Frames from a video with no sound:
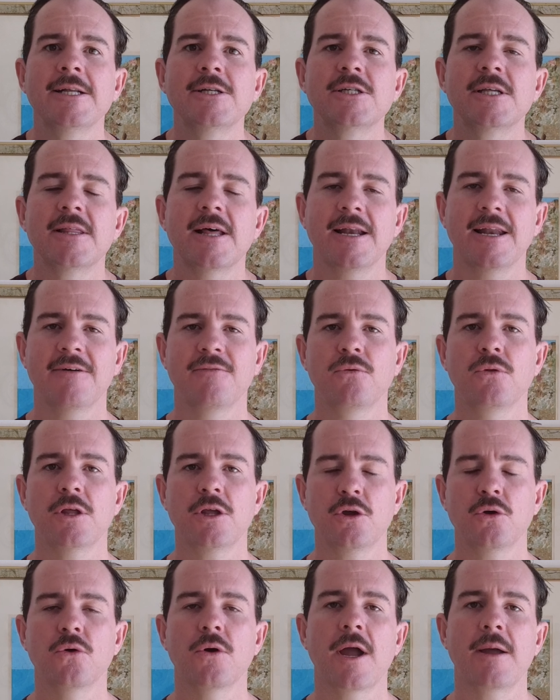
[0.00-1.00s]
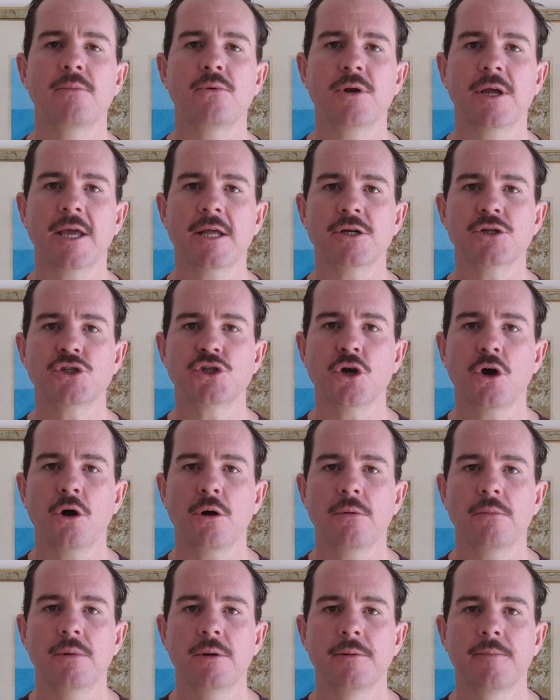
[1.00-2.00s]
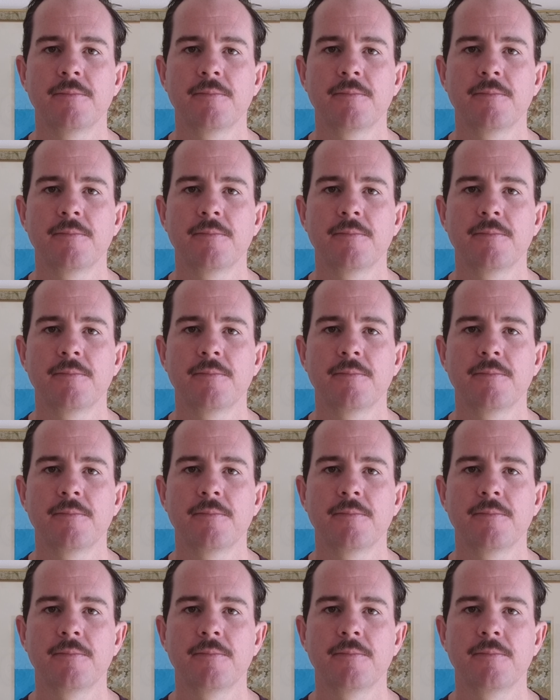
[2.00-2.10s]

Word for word: to the level that you were able to get a job.